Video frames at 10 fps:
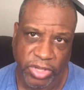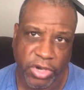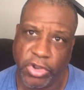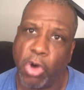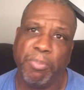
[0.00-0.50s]

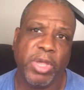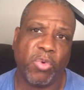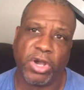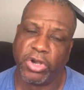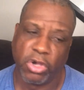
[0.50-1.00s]
Don't be
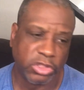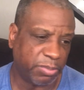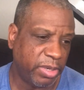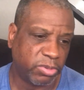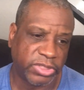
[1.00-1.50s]
one of those
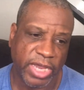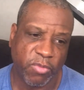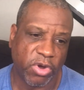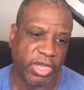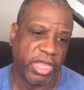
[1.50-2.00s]
that people say,
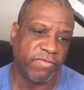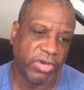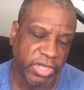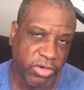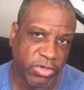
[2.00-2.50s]
well, give a
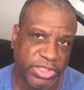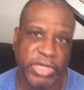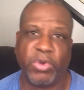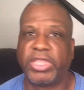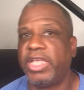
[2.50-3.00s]
little and
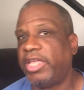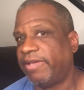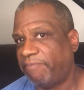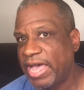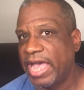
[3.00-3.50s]
see what they
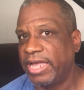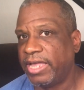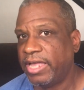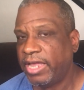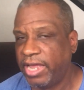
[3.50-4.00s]
give back,
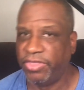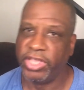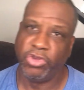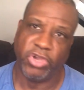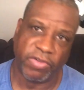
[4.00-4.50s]
and
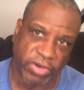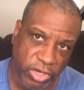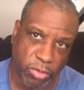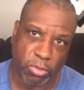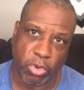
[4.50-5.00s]
then you give a
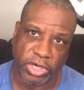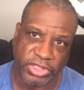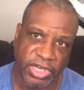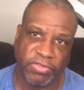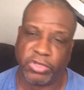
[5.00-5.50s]
little more to
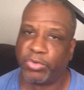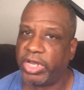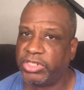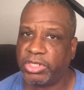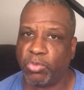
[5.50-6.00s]
see if this
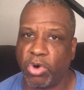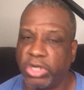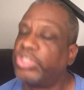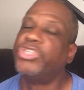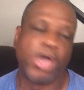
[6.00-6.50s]
relationship
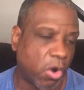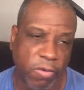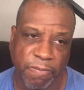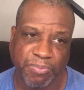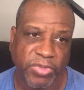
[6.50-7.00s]
works. No,
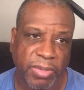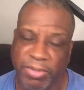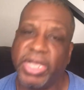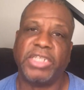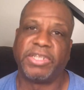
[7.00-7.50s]

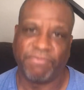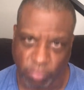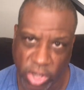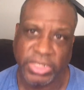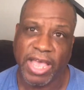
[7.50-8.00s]
because
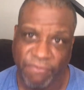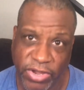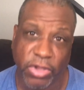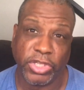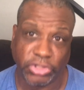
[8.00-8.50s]
once I
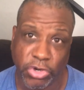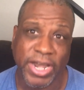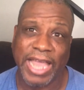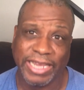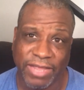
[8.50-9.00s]
feel that you're
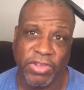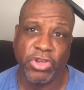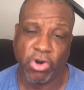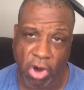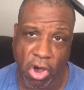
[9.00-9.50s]
not giving
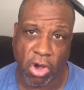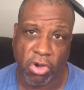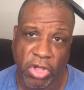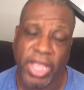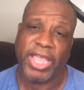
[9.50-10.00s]
your
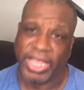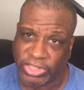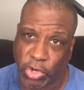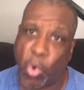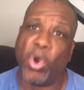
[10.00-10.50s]
all,
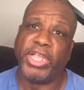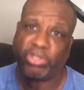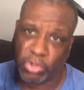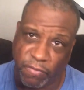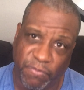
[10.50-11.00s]
it's going
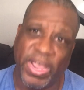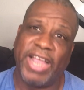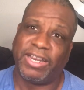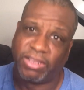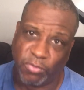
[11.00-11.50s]
to
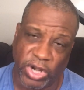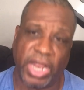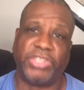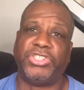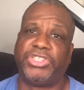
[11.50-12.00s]
affect the
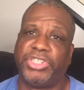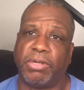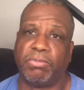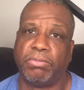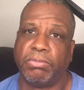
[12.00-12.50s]
relationship